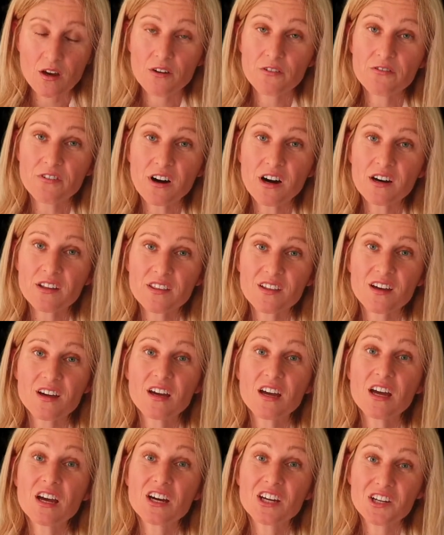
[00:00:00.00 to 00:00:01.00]

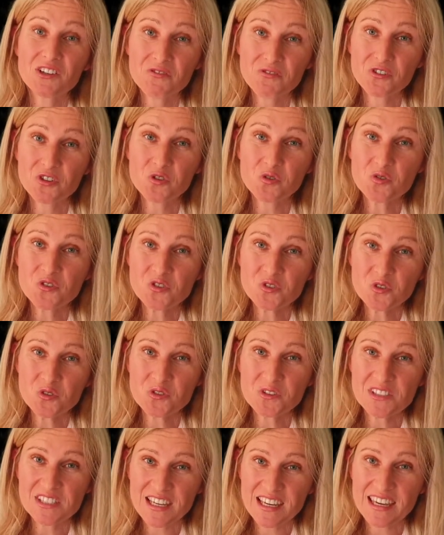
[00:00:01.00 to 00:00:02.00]
Father refused
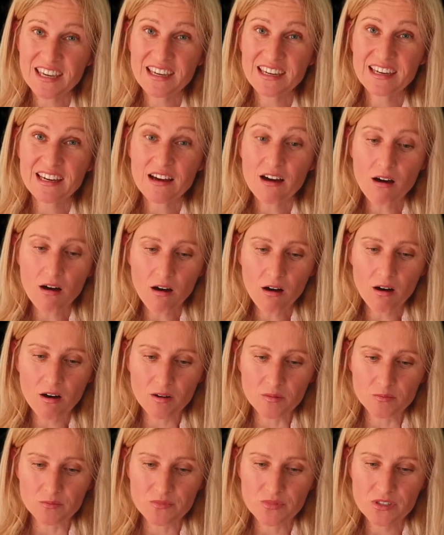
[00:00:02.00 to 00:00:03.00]
to take
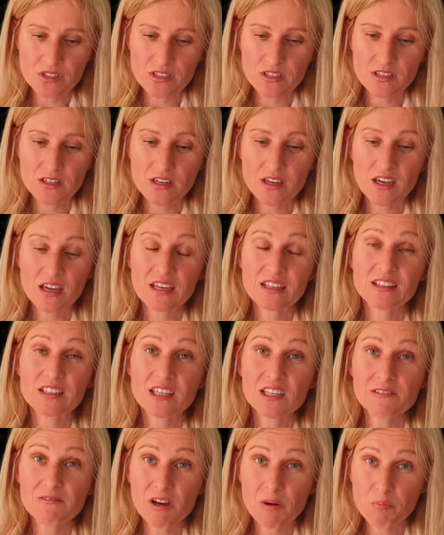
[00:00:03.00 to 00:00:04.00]
arms and
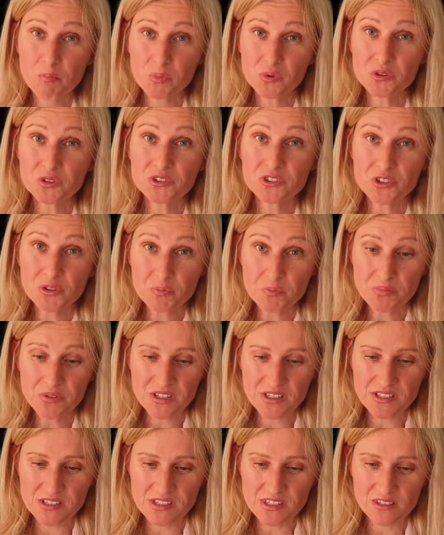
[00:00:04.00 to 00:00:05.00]
he were put to
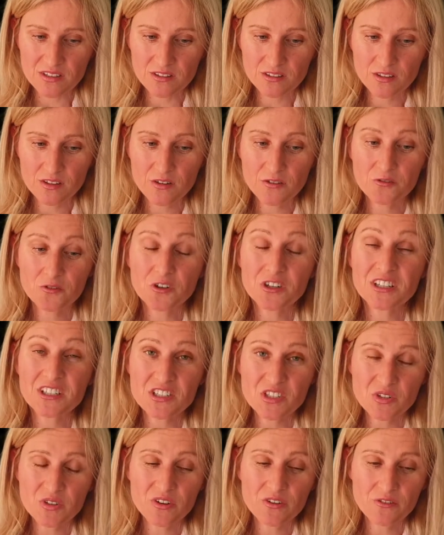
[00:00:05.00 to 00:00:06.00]
prison for
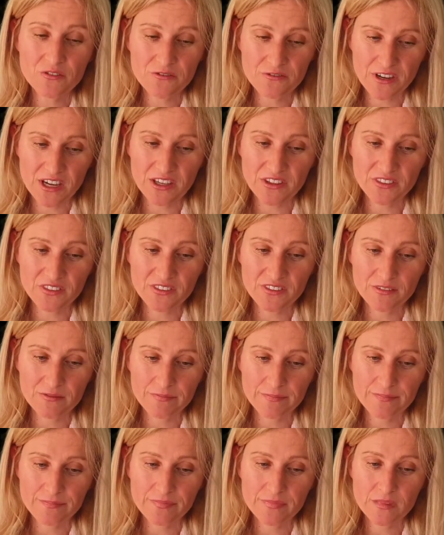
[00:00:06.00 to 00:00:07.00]
his faith
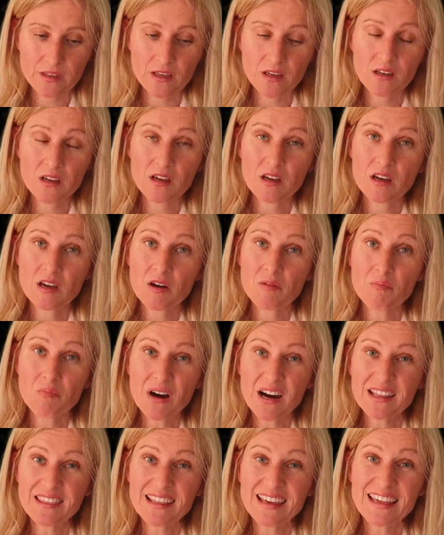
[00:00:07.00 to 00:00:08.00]

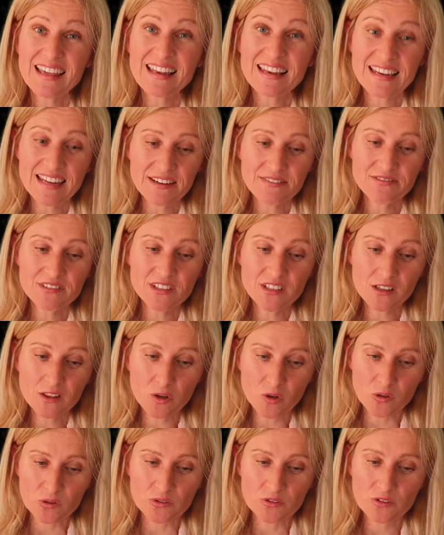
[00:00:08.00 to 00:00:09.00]
mother left
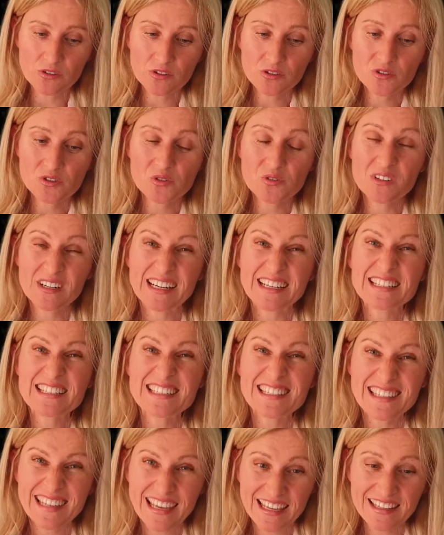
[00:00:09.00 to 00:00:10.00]
alone to
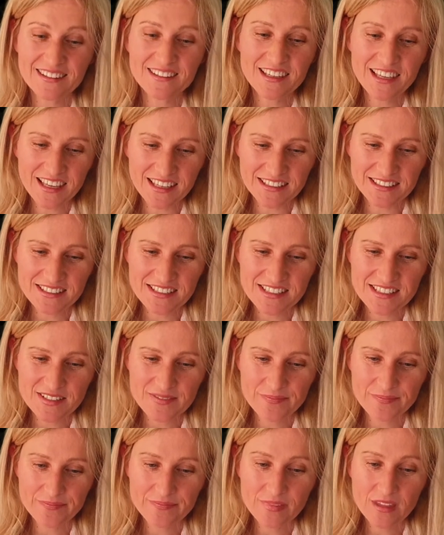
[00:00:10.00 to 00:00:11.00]
raise 10
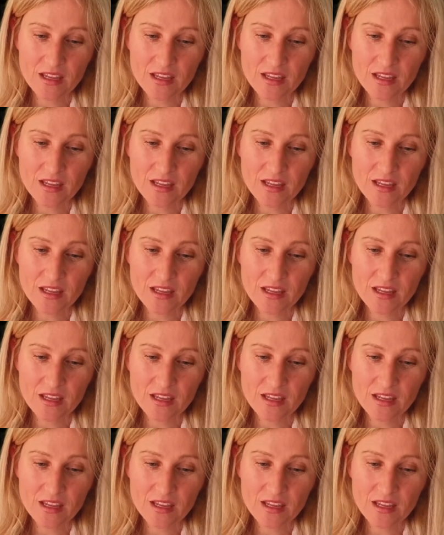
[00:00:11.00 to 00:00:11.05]
kids.